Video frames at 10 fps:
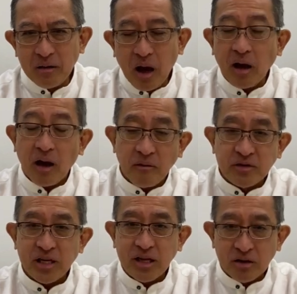I have
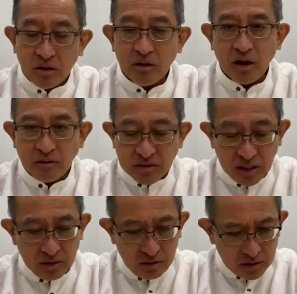seen
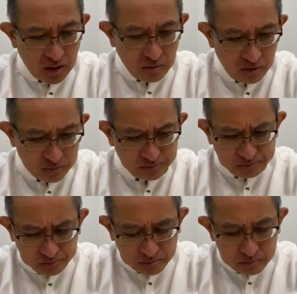though some of
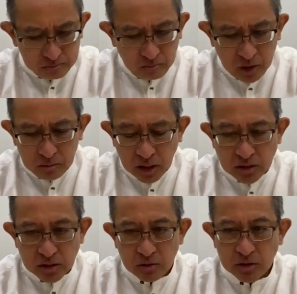
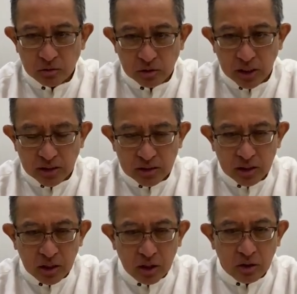Master Cho's students
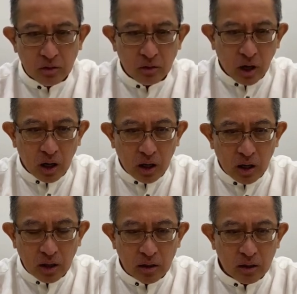who
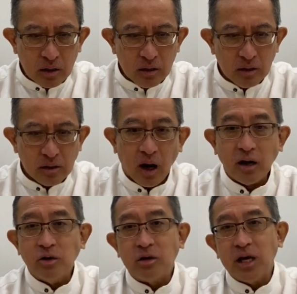are
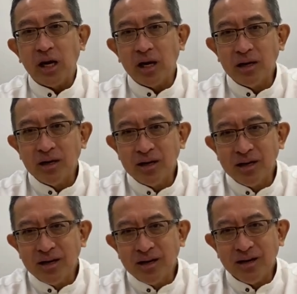young looking,
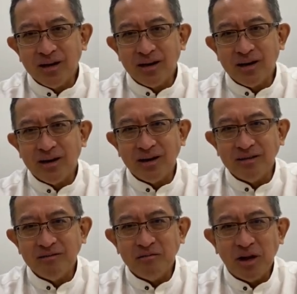
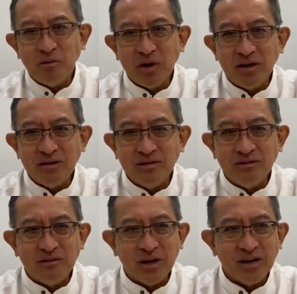and
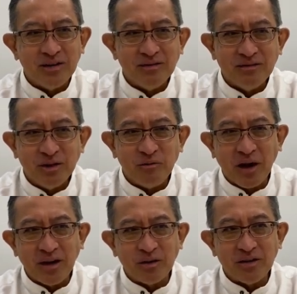when you
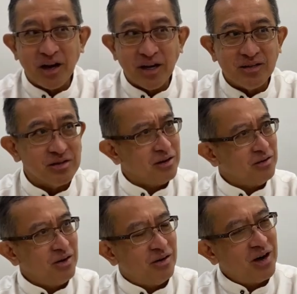find out their age, you say,
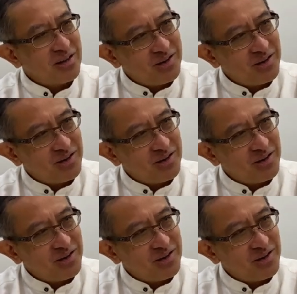"Well, what?